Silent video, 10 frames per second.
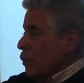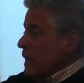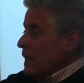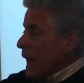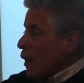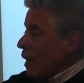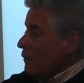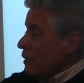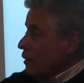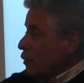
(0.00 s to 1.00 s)
we now
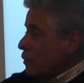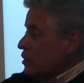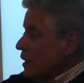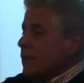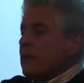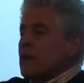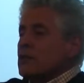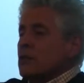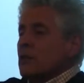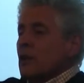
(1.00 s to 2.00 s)
have a new
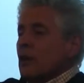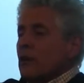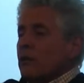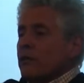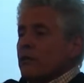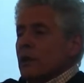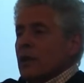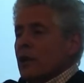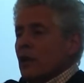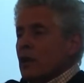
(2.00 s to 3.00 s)
generation of
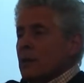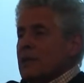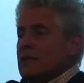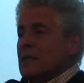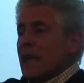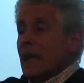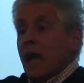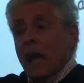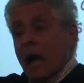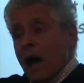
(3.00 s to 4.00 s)
economists
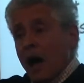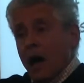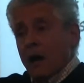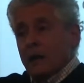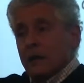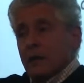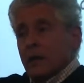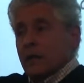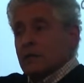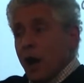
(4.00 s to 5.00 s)
saying,
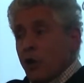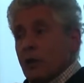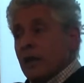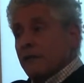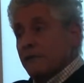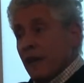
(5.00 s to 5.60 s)
it's only a